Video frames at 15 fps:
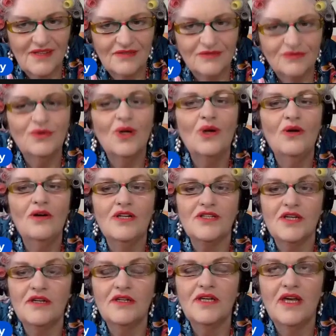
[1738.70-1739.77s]
Right.
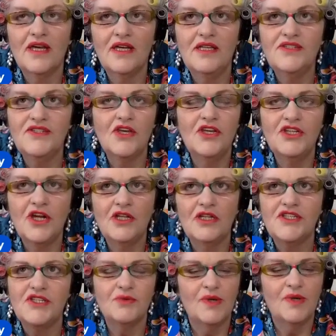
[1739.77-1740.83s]
Okay. So you don't
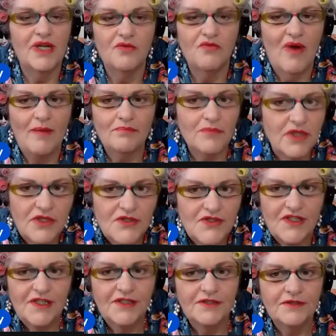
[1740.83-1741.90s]
listen to any rap
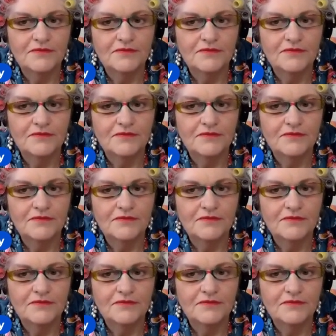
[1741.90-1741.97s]
music?